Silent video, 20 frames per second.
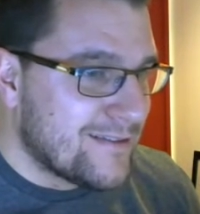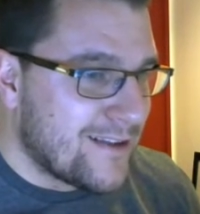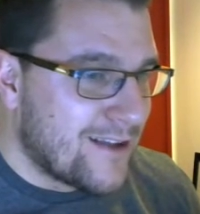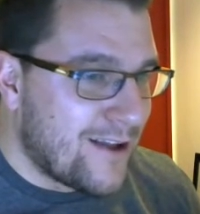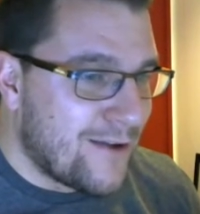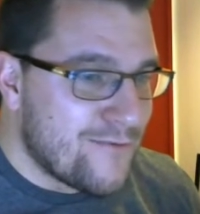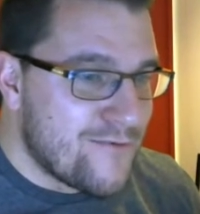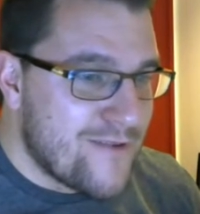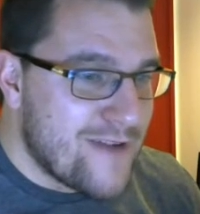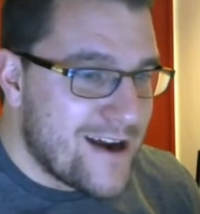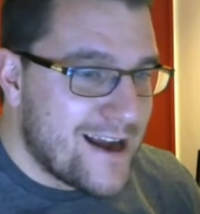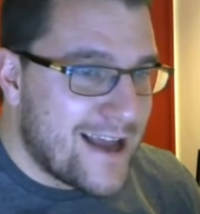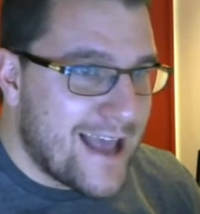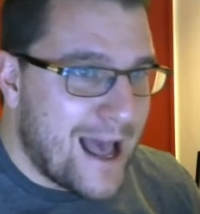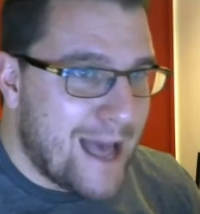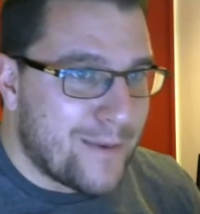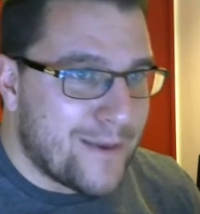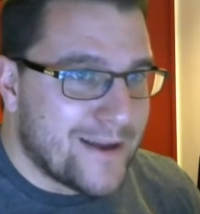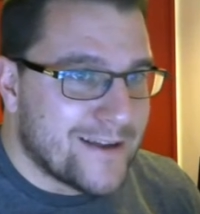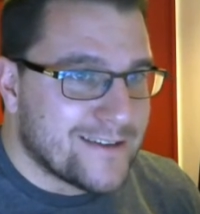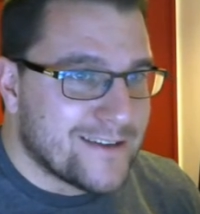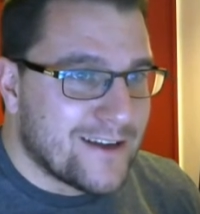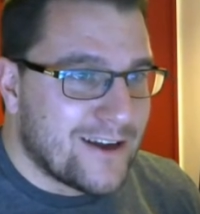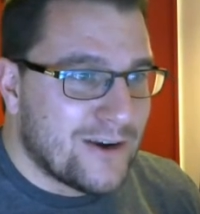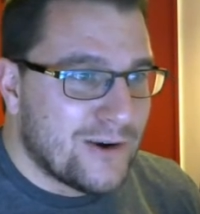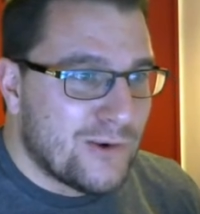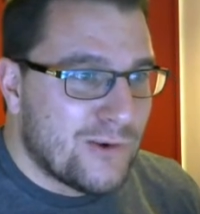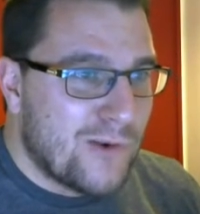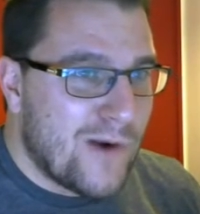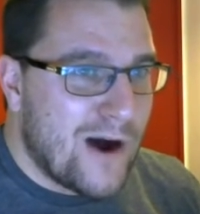I'm really happy. So
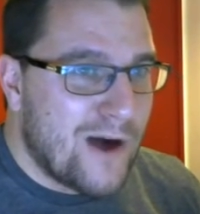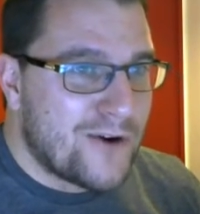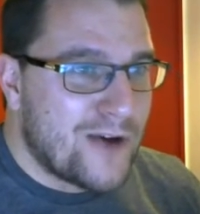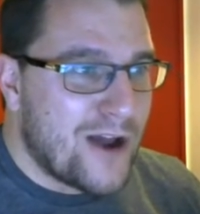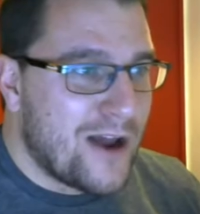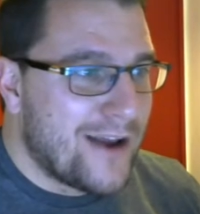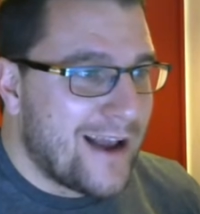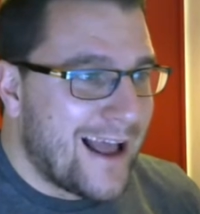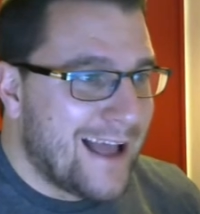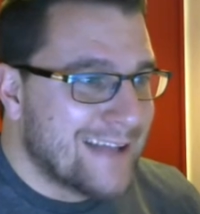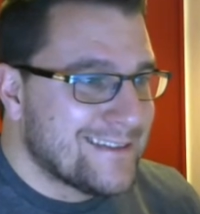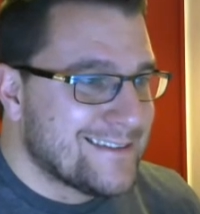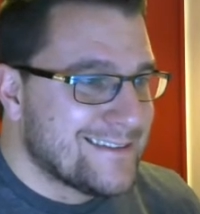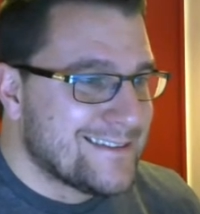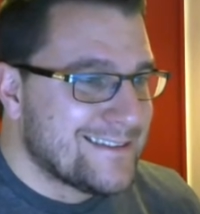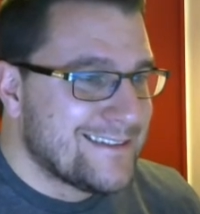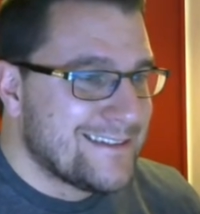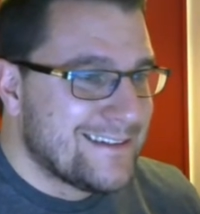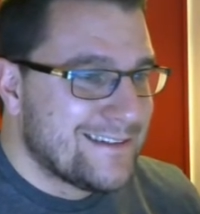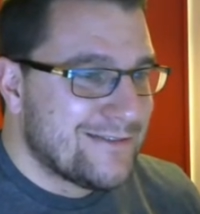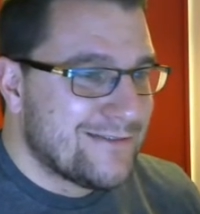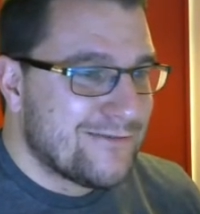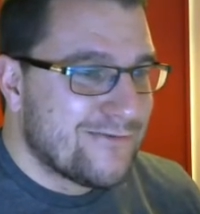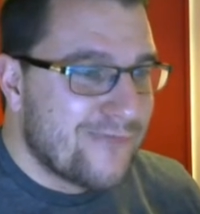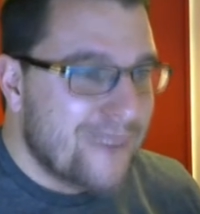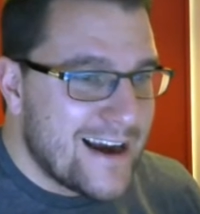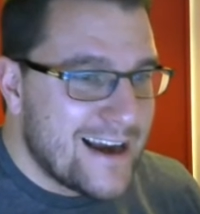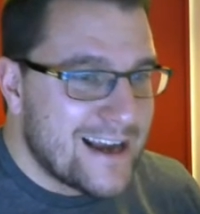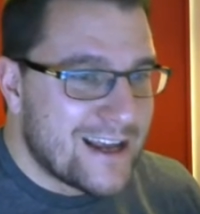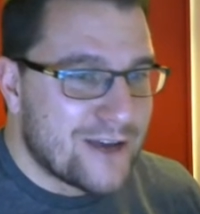well done, lads.
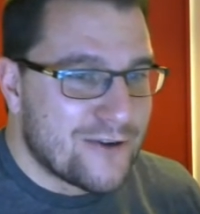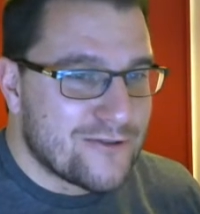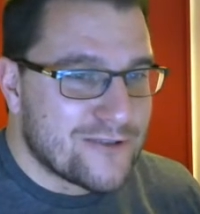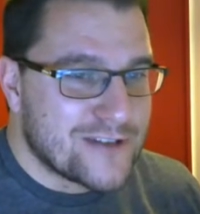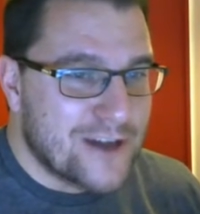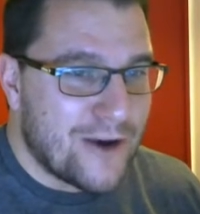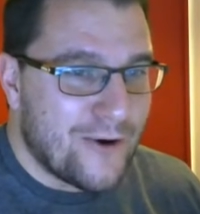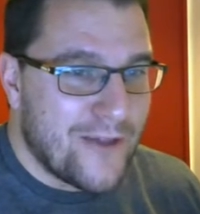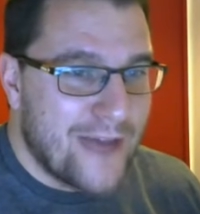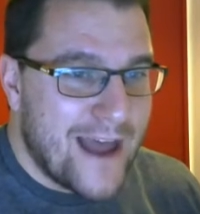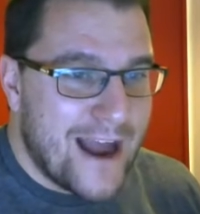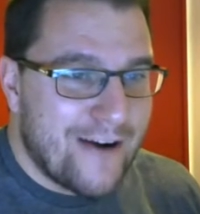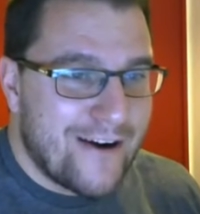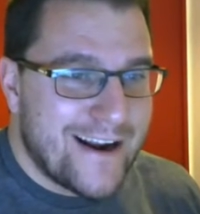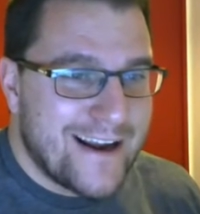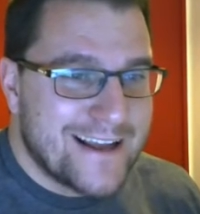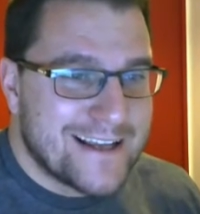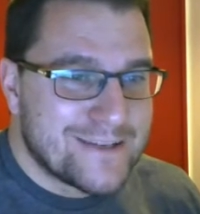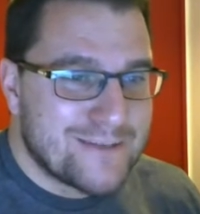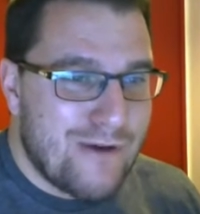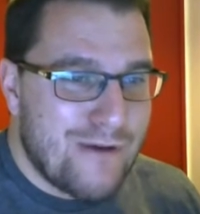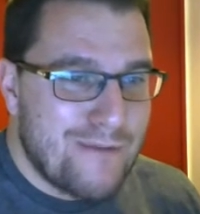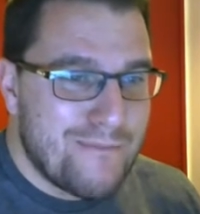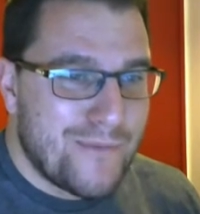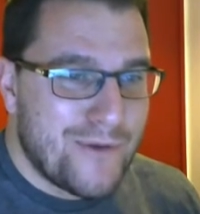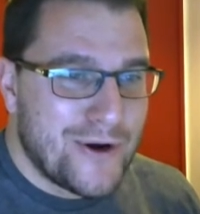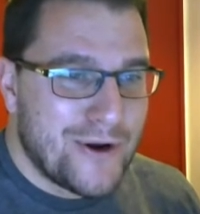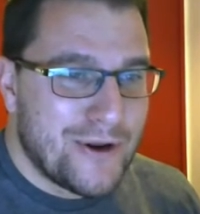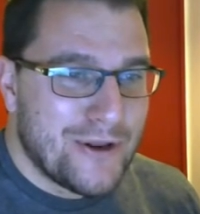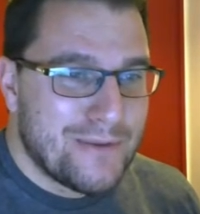Really good result. There it is. One
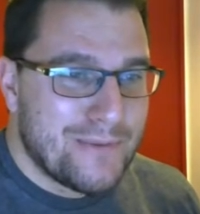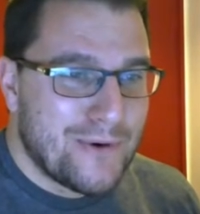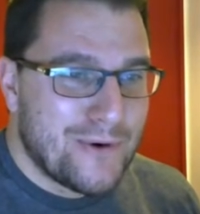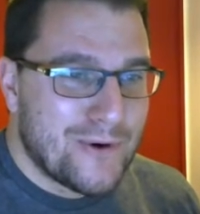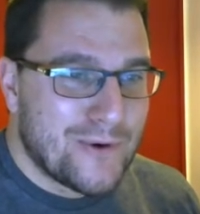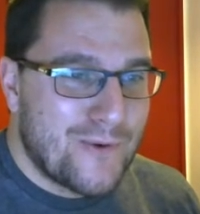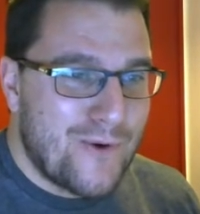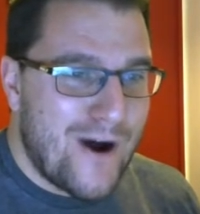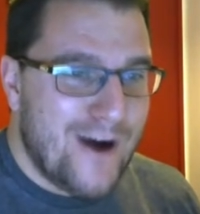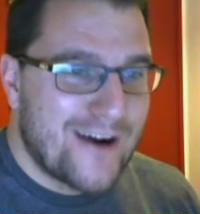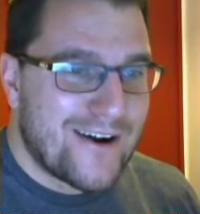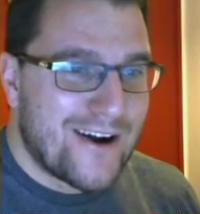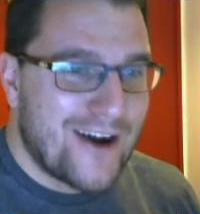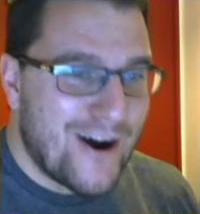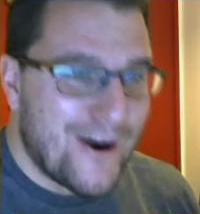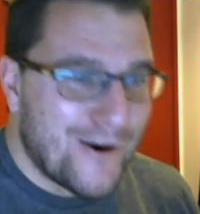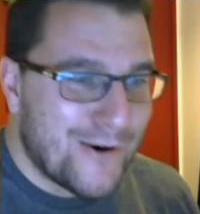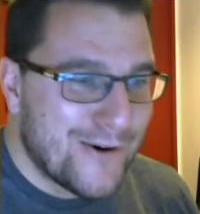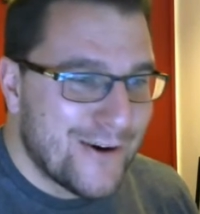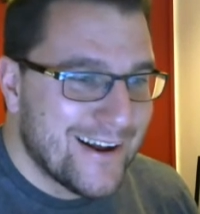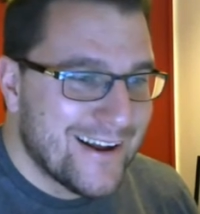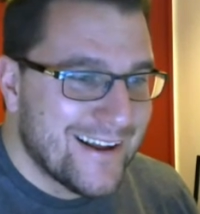point on the board, one goal.